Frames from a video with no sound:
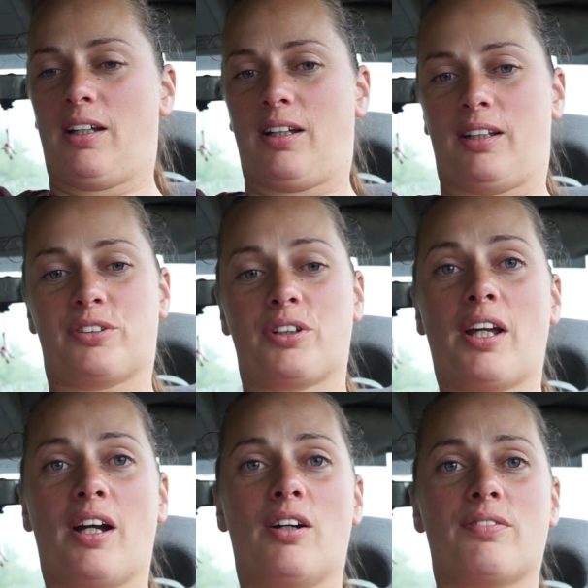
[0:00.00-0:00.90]
and
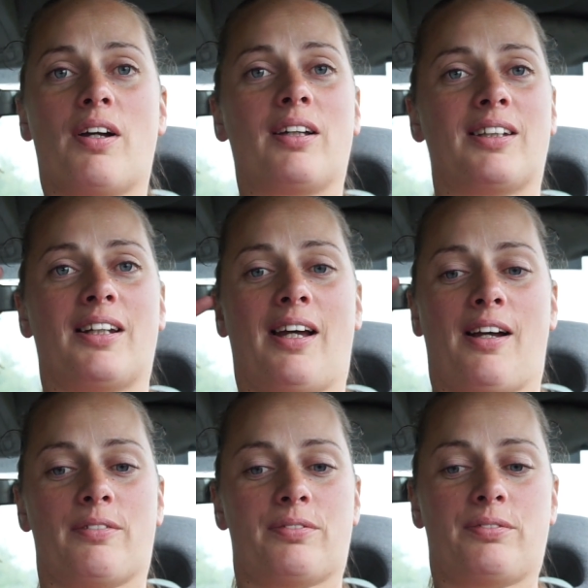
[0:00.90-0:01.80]
dry off, and that I
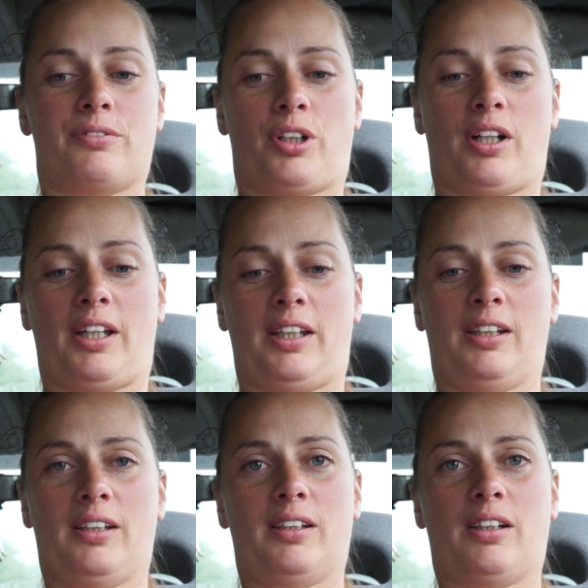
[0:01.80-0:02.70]
have dry
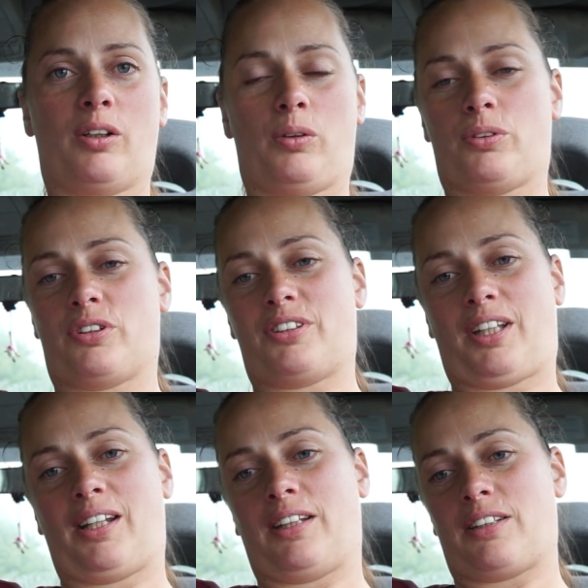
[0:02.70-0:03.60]
clothes to
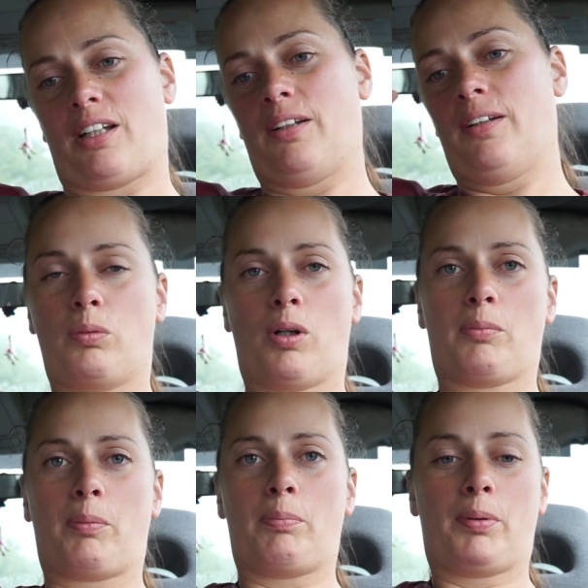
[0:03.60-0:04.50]
get into.
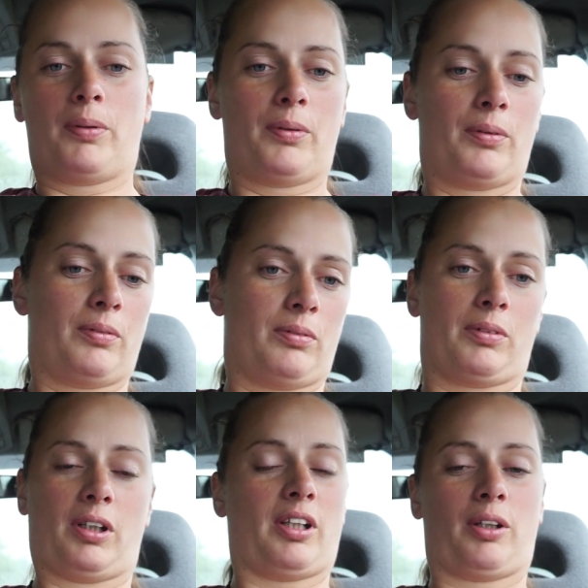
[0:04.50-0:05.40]
Warm up,
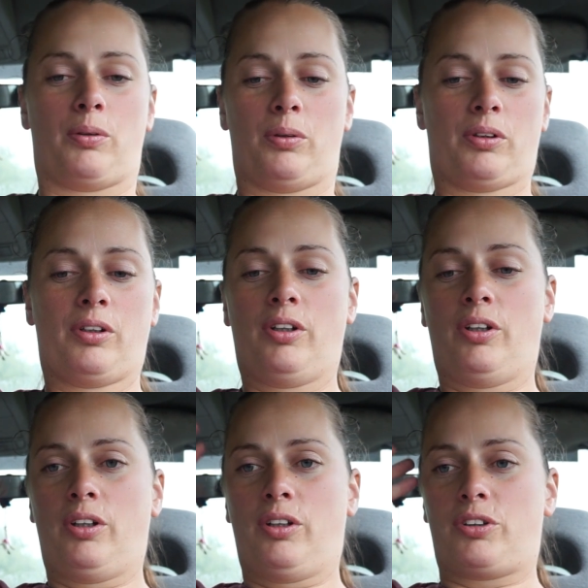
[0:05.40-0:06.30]
not that cold.
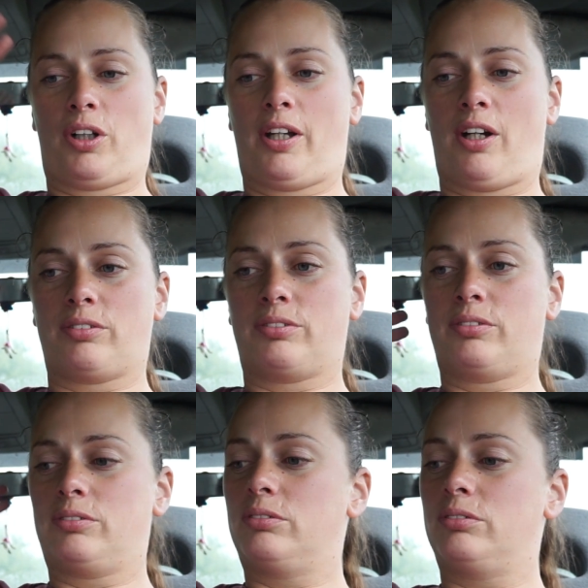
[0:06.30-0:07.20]
Dry off,
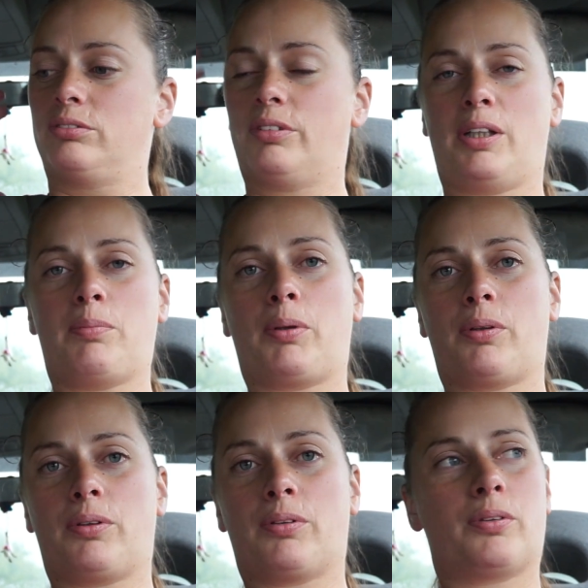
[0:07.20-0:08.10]
read a
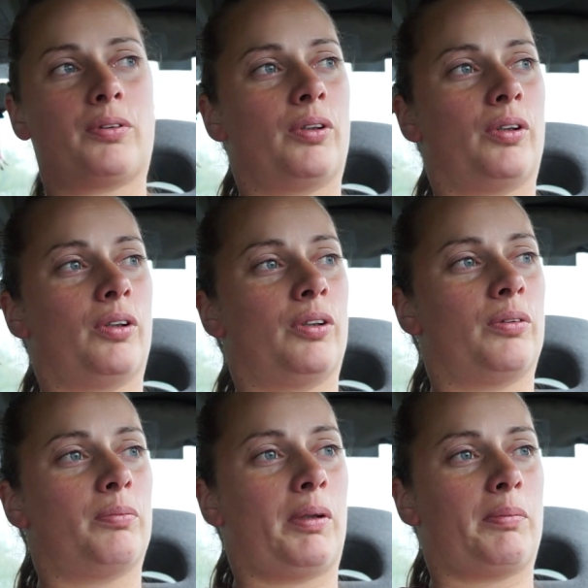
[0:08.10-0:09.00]
book.
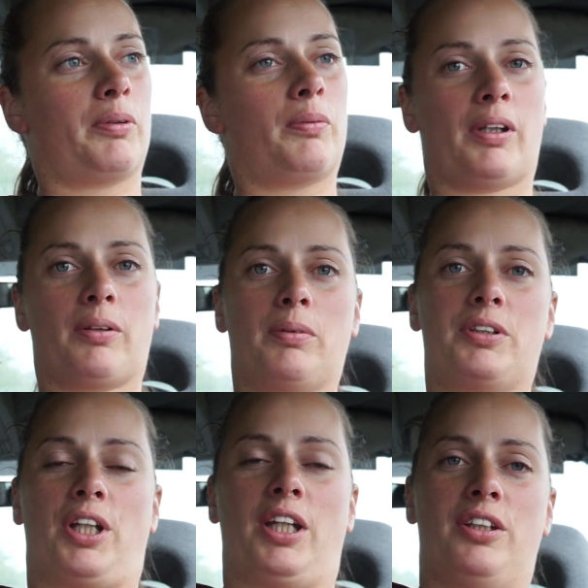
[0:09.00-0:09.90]
Maybe the weather will
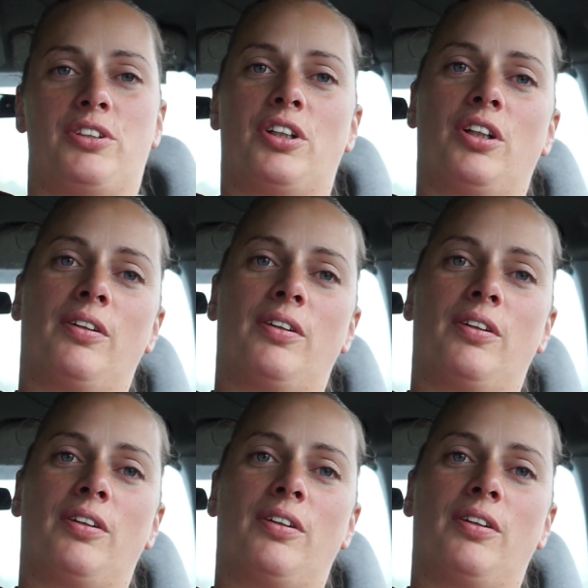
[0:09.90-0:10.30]
change.